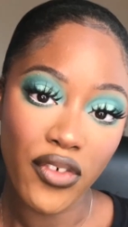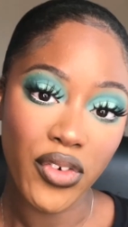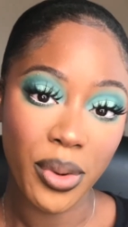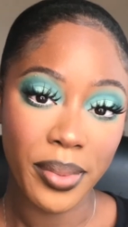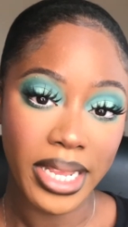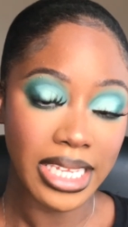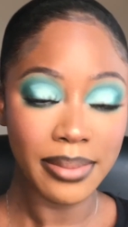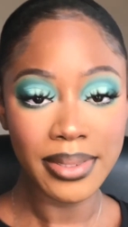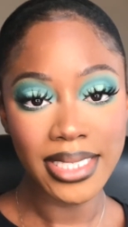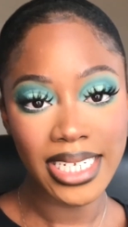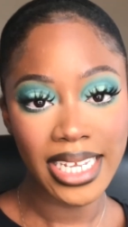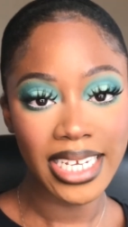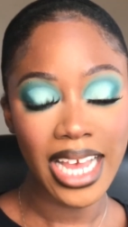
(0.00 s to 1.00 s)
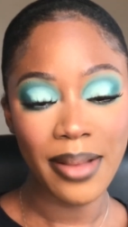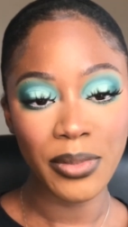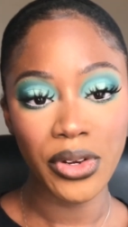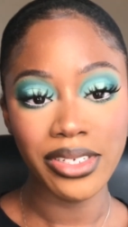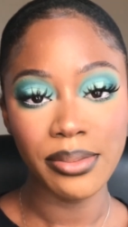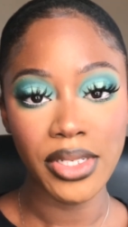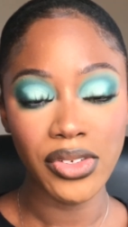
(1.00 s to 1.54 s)
For my lipstick, I'm
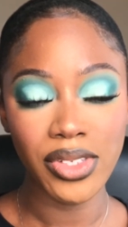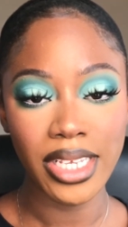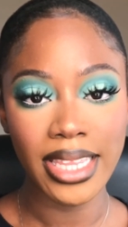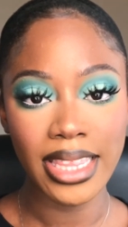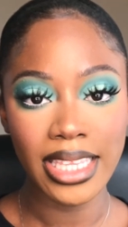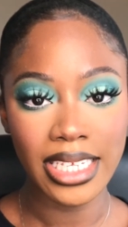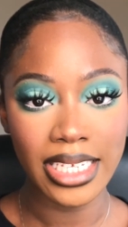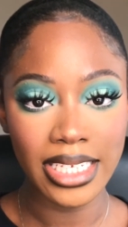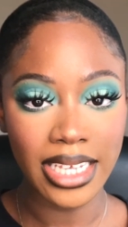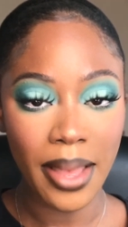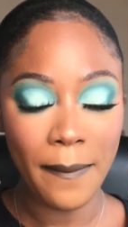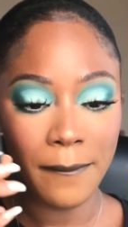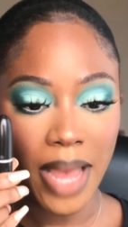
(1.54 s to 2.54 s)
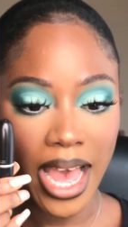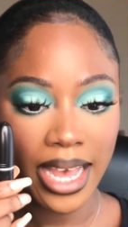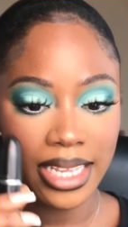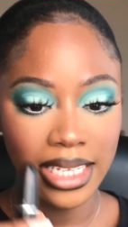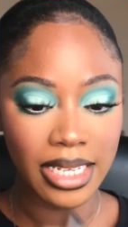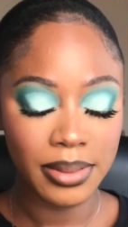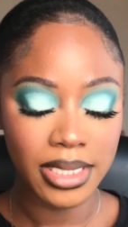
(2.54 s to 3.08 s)
going to be using the
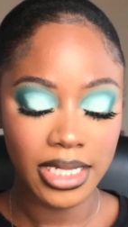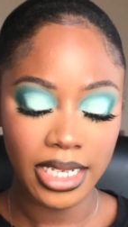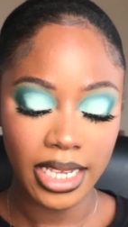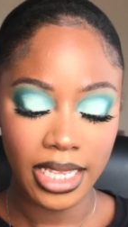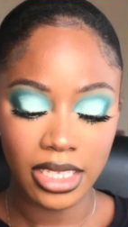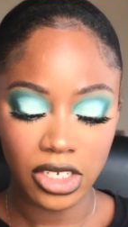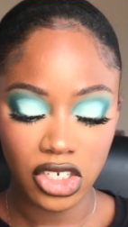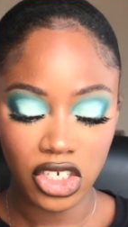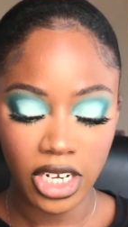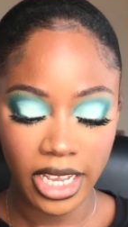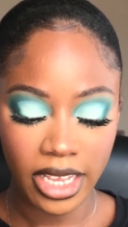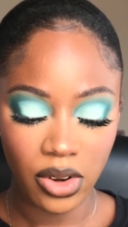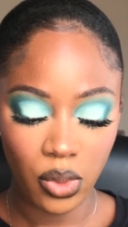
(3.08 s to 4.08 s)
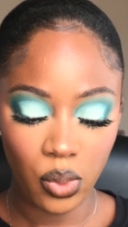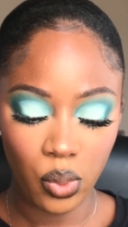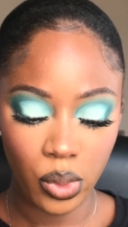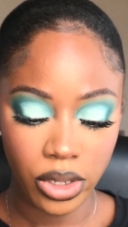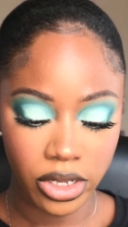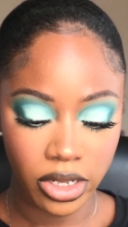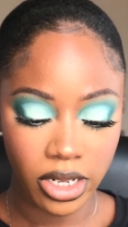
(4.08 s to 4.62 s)
MAC lipstick in the shade
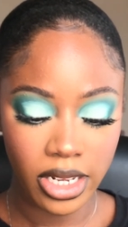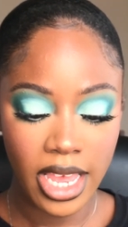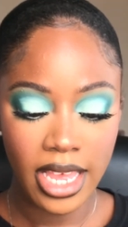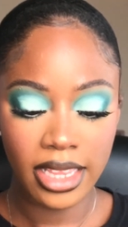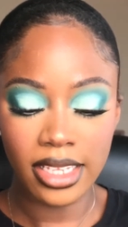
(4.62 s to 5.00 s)
Whirl.